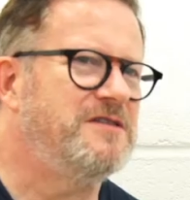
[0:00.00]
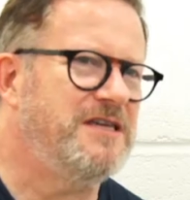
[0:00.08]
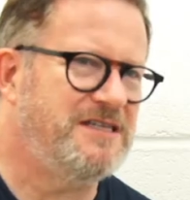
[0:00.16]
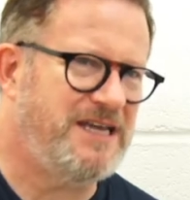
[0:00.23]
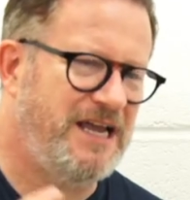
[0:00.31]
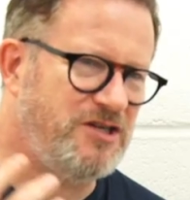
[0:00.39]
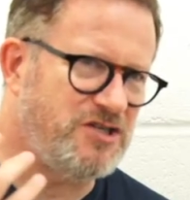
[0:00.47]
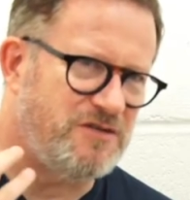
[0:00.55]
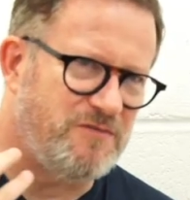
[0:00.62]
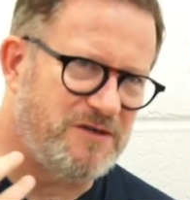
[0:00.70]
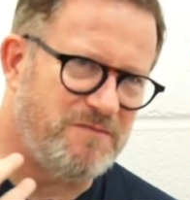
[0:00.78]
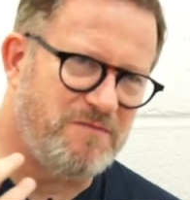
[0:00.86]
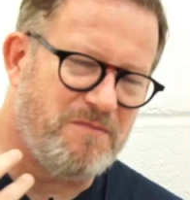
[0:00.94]
The attention
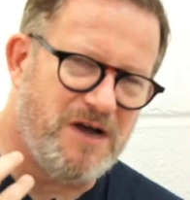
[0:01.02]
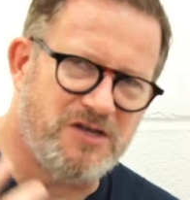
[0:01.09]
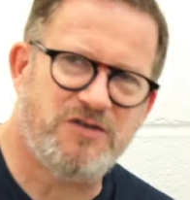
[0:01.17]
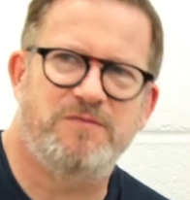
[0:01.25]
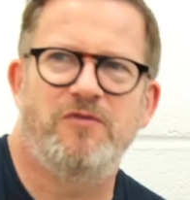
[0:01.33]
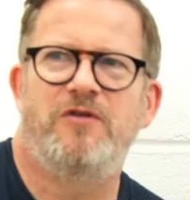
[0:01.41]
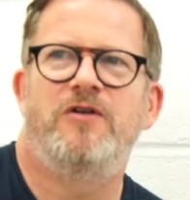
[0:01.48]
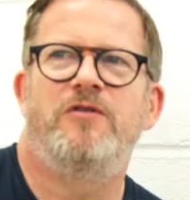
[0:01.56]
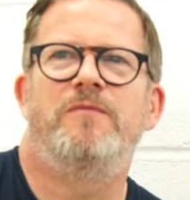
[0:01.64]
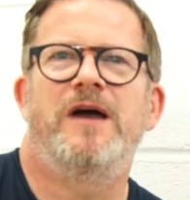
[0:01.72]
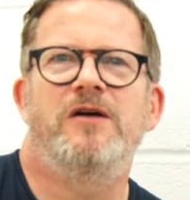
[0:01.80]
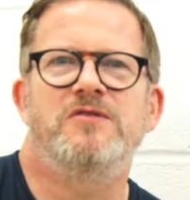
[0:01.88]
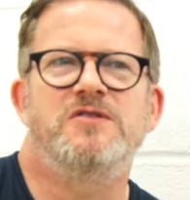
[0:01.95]
went much more on
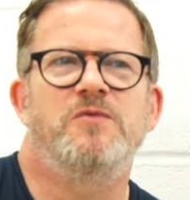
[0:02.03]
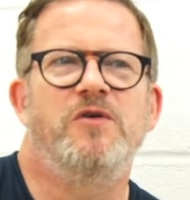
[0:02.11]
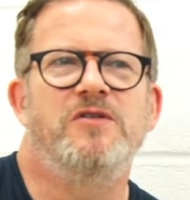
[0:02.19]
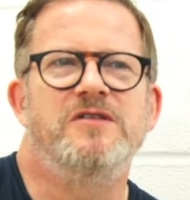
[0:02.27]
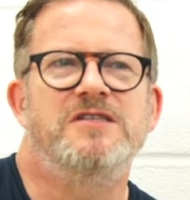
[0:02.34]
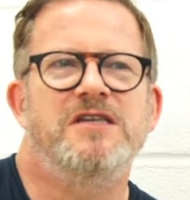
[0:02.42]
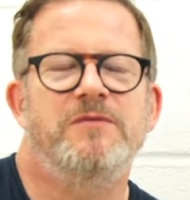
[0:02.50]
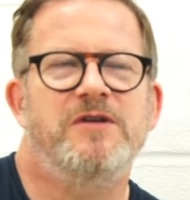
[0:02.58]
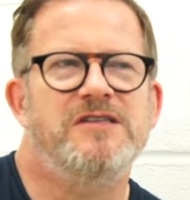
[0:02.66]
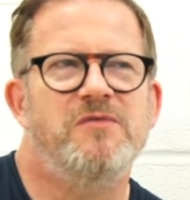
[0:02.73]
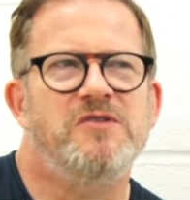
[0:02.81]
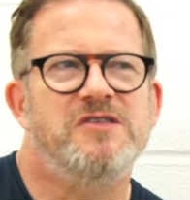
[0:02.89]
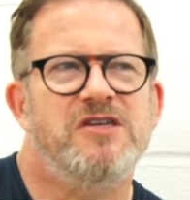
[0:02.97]
male swans
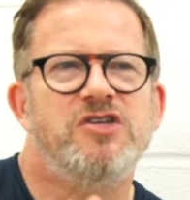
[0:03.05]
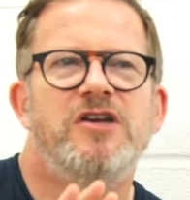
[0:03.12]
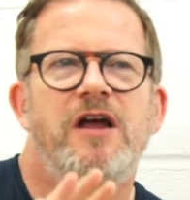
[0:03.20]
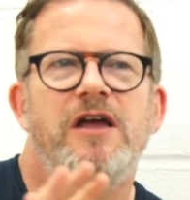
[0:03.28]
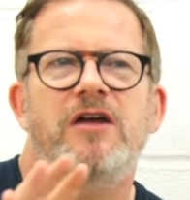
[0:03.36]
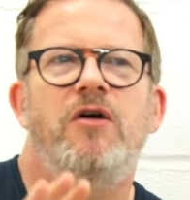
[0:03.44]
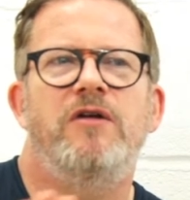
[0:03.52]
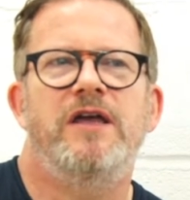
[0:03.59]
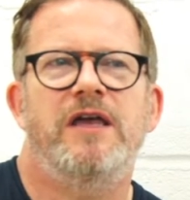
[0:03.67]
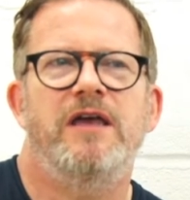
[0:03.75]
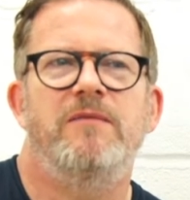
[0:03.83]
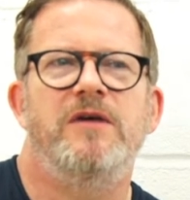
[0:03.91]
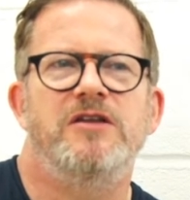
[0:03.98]
because it was such an
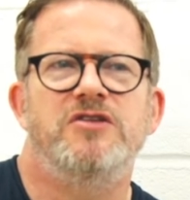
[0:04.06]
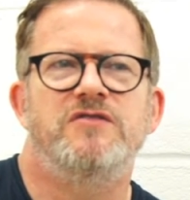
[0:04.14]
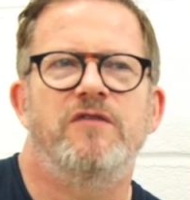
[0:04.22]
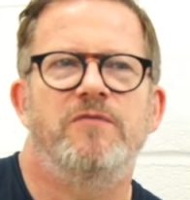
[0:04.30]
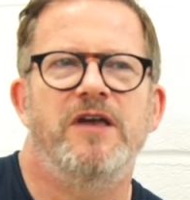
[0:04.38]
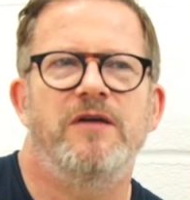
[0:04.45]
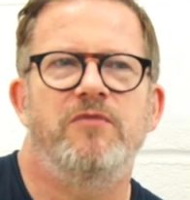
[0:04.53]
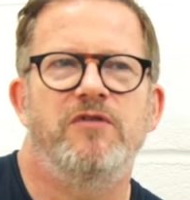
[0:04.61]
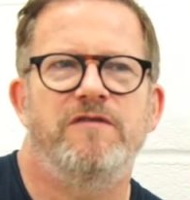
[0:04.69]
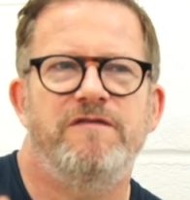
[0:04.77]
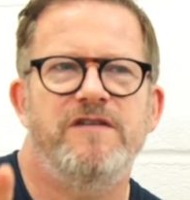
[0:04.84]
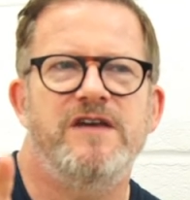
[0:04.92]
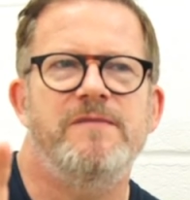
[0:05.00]
iconic image for people,
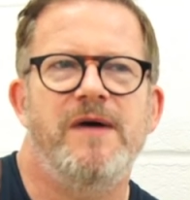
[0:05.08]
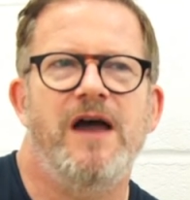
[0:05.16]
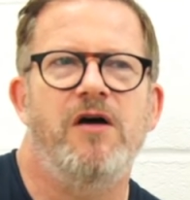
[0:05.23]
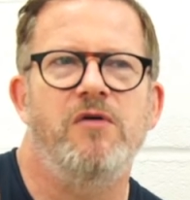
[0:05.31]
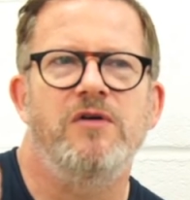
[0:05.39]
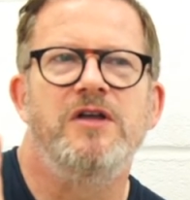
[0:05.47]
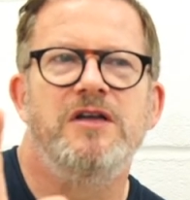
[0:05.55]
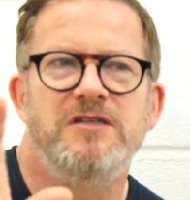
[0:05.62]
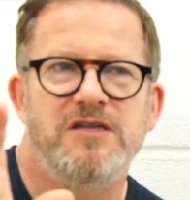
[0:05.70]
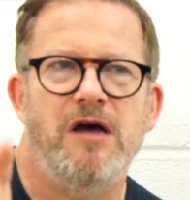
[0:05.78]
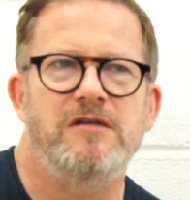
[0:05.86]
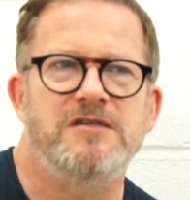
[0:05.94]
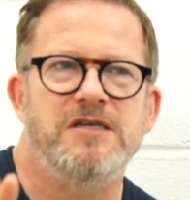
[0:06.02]
the female
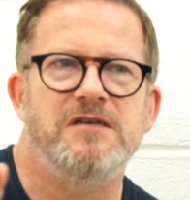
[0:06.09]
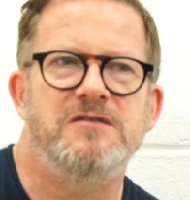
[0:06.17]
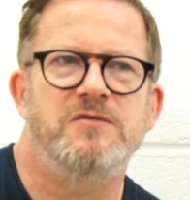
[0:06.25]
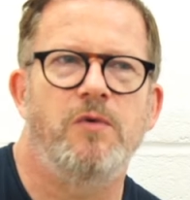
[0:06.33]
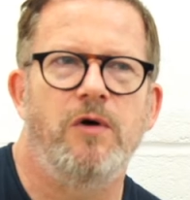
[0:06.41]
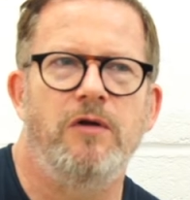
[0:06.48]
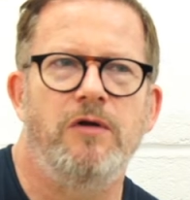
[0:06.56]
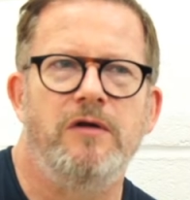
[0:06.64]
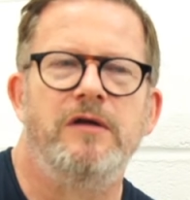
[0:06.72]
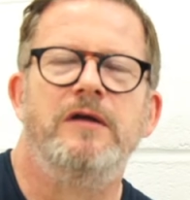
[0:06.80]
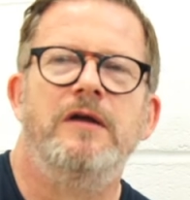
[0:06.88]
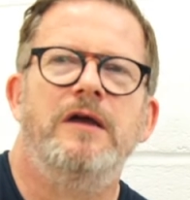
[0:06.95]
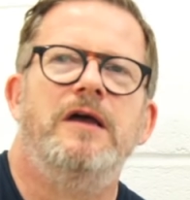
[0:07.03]
dancing swan.
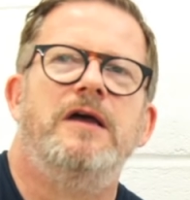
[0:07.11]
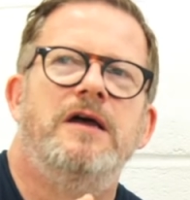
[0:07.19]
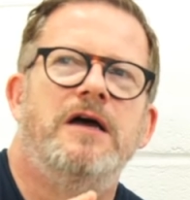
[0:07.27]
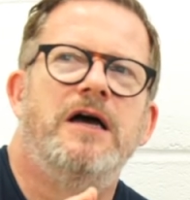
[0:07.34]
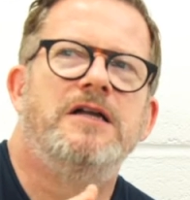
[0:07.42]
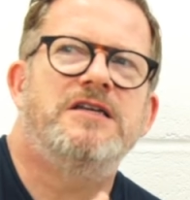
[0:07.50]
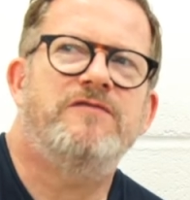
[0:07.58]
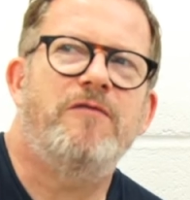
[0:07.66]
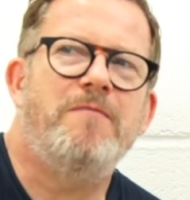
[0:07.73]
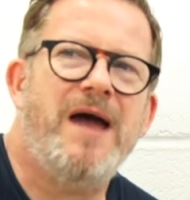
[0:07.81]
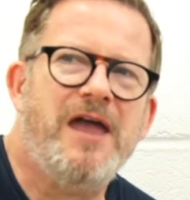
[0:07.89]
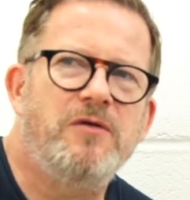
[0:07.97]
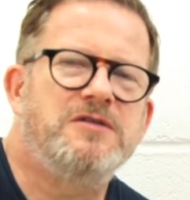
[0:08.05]
To have a
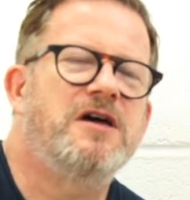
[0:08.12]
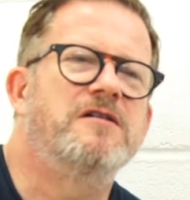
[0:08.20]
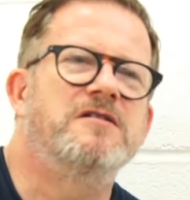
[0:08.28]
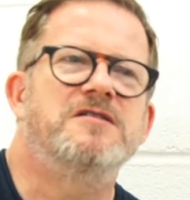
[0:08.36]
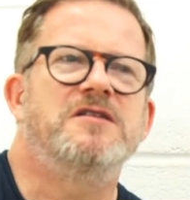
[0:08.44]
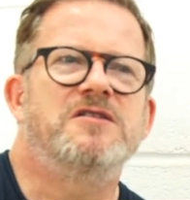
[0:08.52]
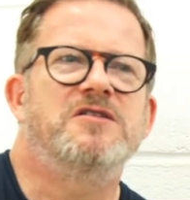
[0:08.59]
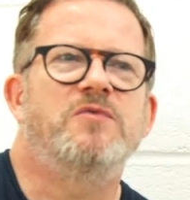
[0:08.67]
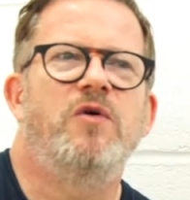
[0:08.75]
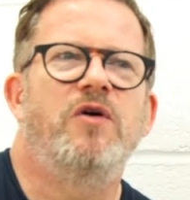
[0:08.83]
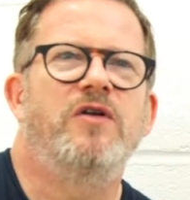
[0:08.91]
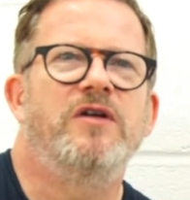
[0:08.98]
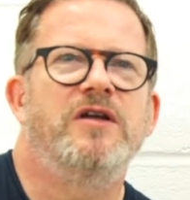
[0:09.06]
male dancing
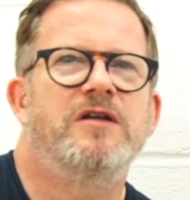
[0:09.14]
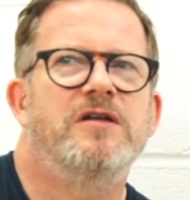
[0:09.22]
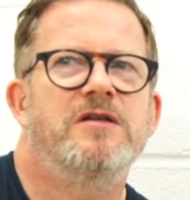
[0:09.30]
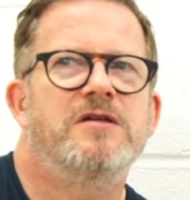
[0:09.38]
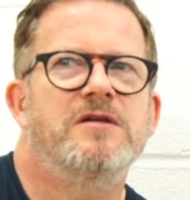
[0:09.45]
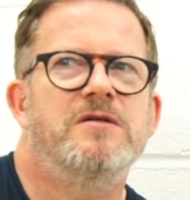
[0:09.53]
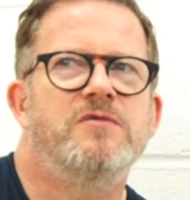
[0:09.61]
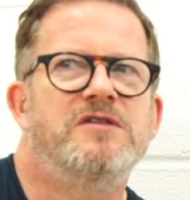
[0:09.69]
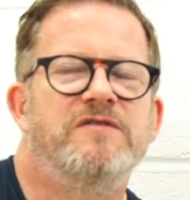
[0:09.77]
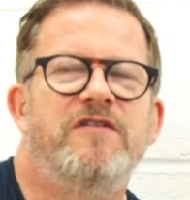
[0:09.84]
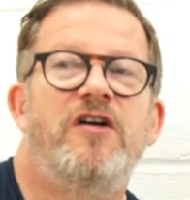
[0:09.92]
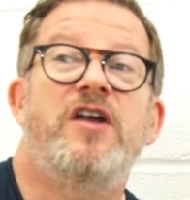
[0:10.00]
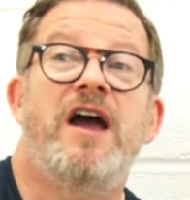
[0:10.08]
swan was
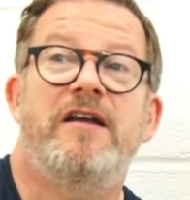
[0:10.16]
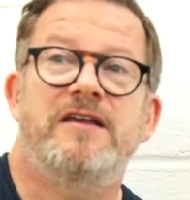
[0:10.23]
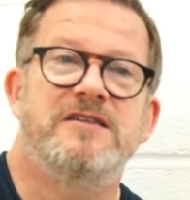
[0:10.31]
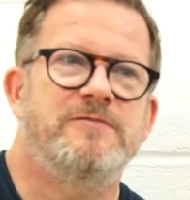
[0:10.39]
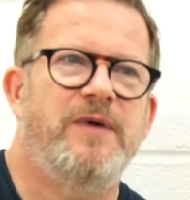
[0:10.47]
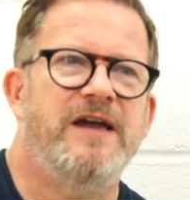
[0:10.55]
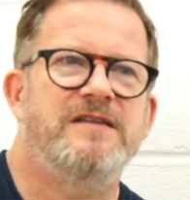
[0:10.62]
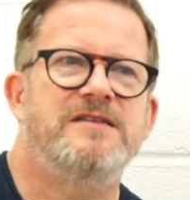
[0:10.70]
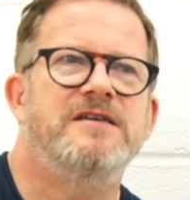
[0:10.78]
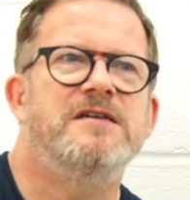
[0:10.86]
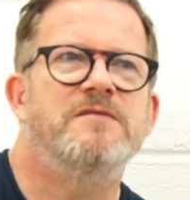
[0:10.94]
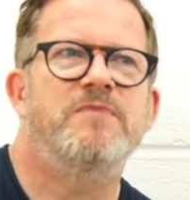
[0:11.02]
very unexpected.